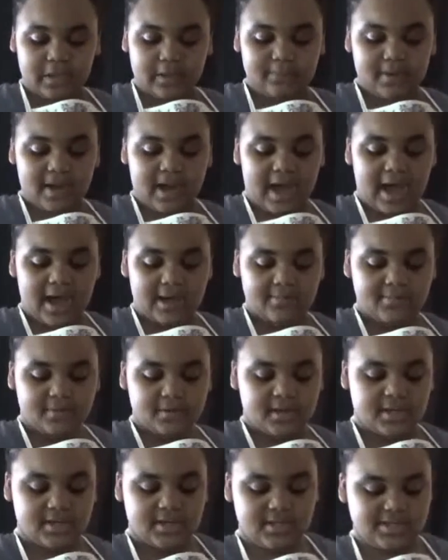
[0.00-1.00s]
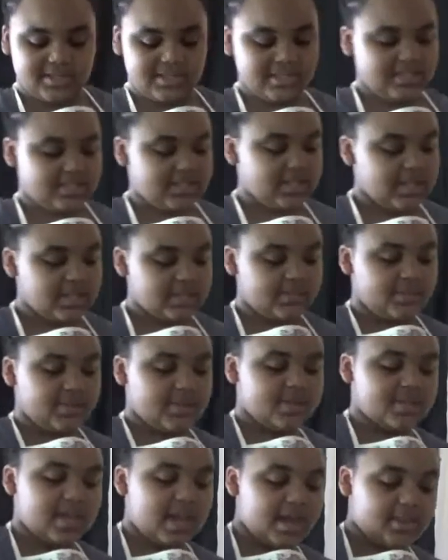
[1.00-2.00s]
But I put in seasonings
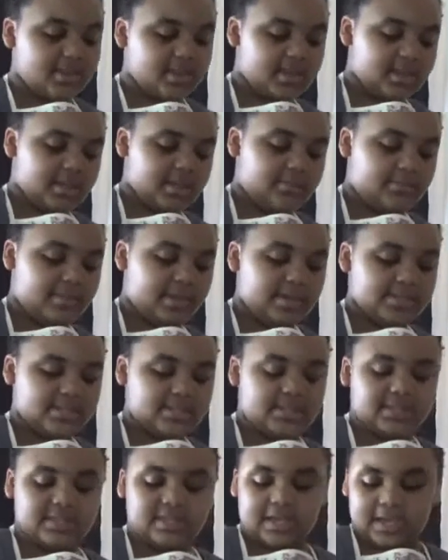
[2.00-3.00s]
because I think it makes it